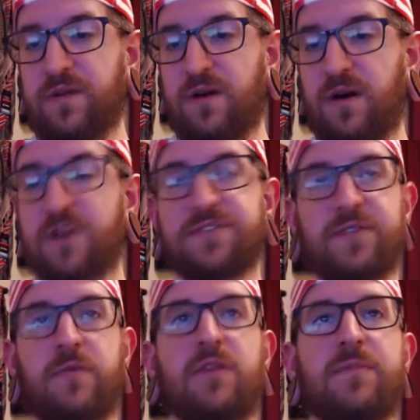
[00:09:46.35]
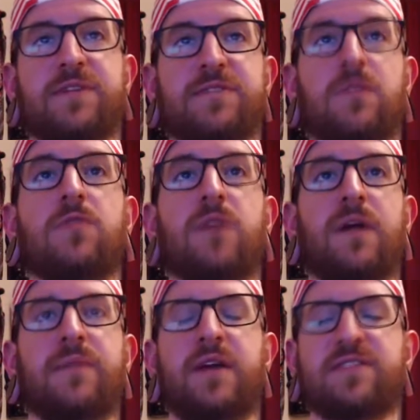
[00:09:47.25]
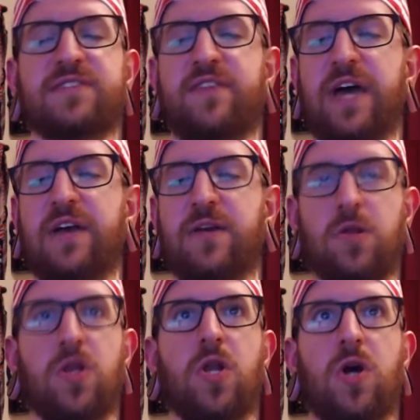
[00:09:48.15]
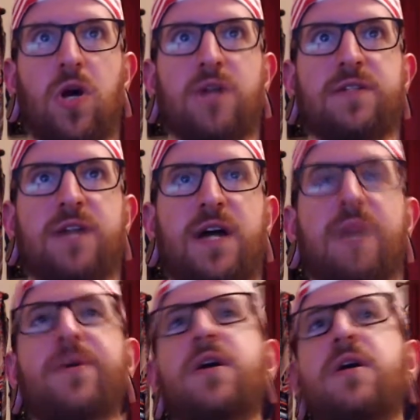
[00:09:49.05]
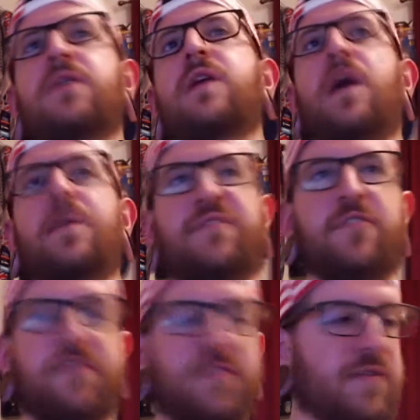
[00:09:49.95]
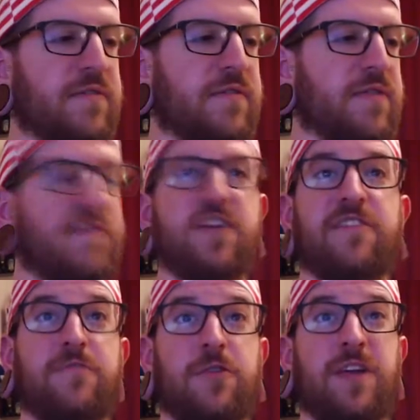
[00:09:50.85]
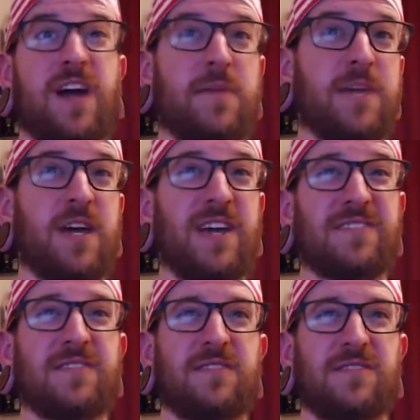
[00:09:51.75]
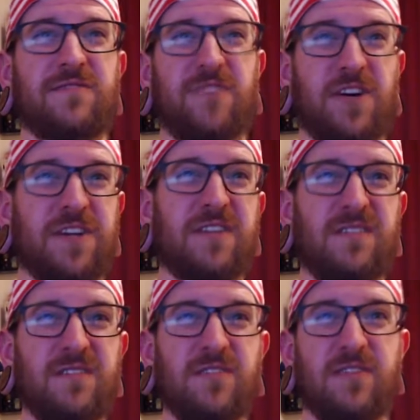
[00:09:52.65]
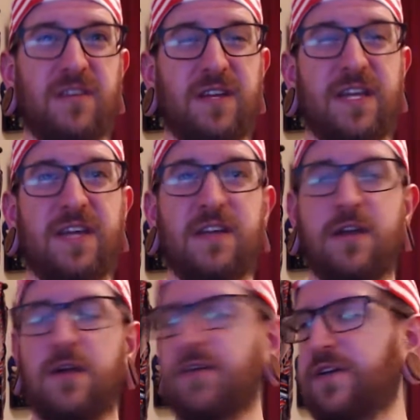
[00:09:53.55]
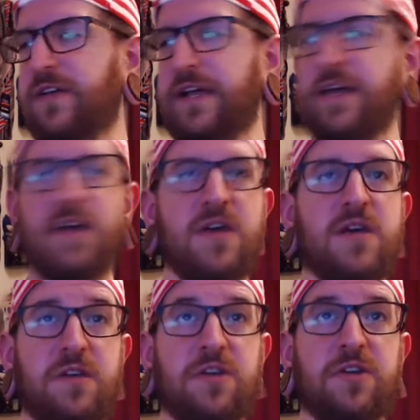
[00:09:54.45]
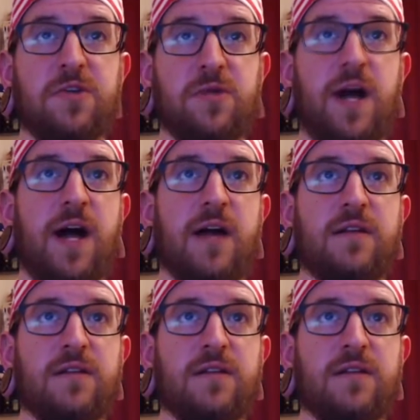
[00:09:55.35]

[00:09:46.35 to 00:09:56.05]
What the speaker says: Honestly, one of the best local IPAs I've had in a long time. Now, I prefer for the very fruity IPAs. They're fun. They're unique. Like you can do a lot.